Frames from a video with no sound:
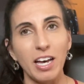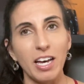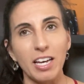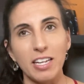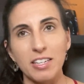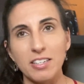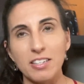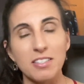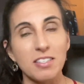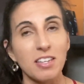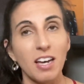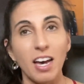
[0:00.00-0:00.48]

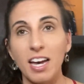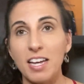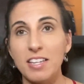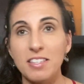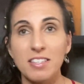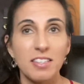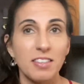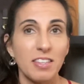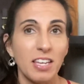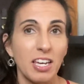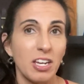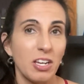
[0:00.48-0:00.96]
designs
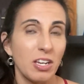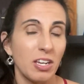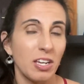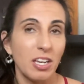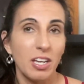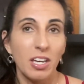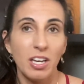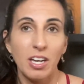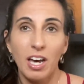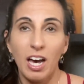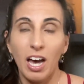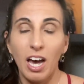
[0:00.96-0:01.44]
that they
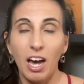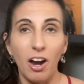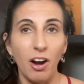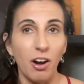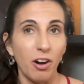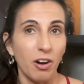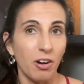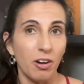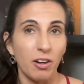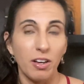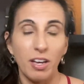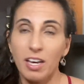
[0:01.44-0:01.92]

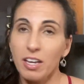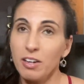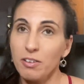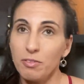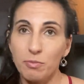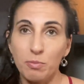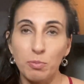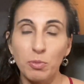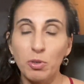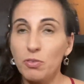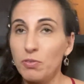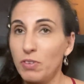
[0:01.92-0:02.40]
are kind
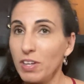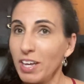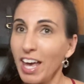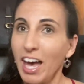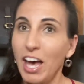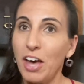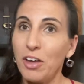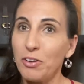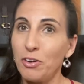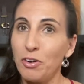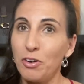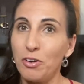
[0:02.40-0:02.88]
of moving
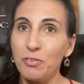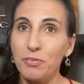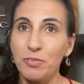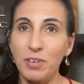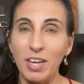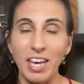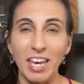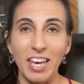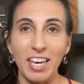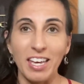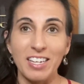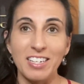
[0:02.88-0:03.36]
out of
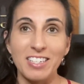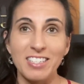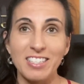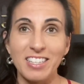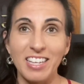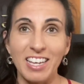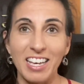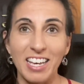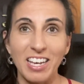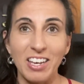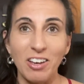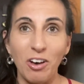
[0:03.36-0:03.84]
and
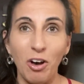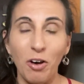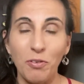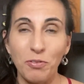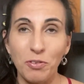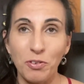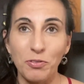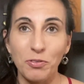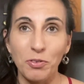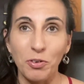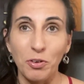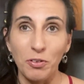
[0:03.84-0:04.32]
they
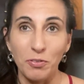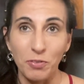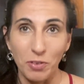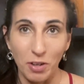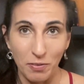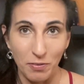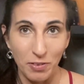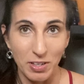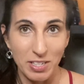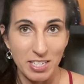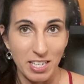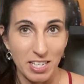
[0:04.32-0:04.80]
offer for a very
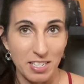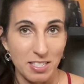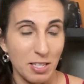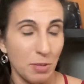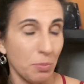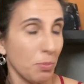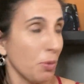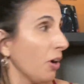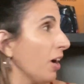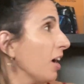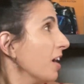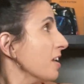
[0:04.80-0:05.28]
fantastic
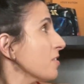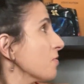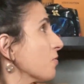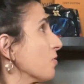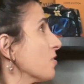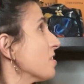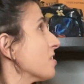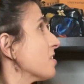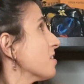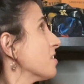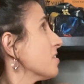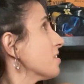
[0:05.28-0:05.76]
price. For
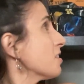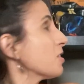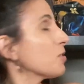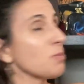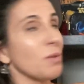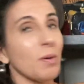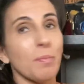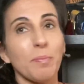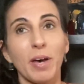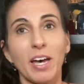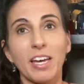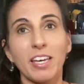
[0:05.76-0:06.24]
instance, this
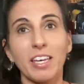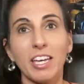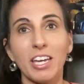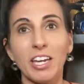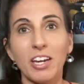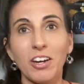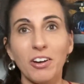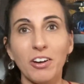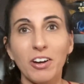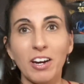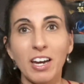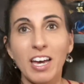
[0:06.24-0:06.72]
one back
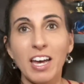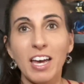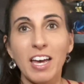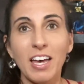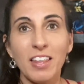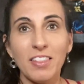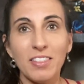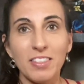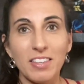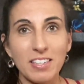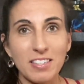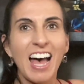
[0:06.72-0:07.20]
here,
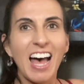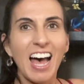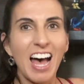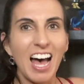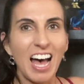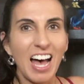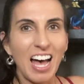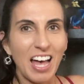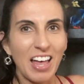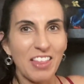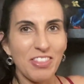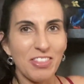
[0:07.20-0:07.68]
this
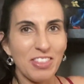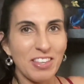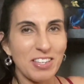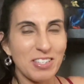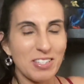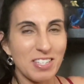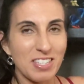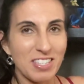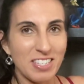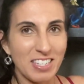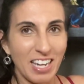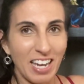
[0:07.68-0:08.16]

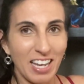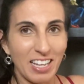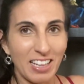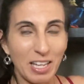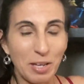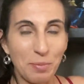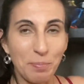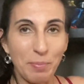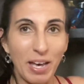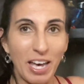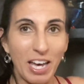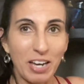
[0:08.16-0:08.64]
is an
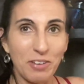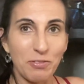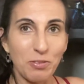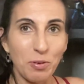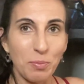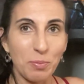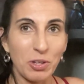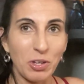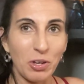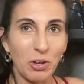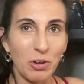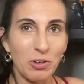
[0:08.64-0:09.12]
outlet bag from
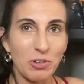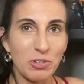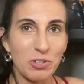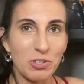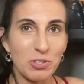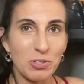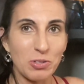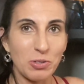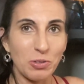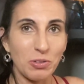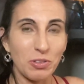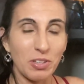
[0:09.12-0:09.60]
the Coach
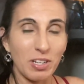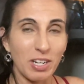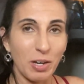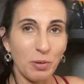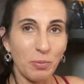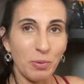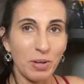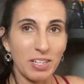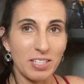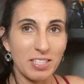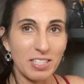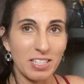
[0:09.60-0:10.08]
store that I
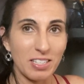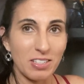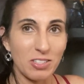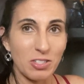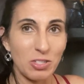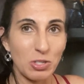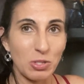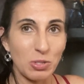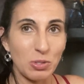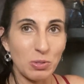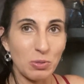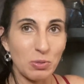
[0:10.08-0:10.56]
went
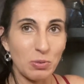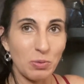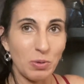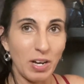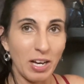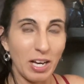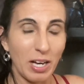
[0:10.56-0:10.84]
to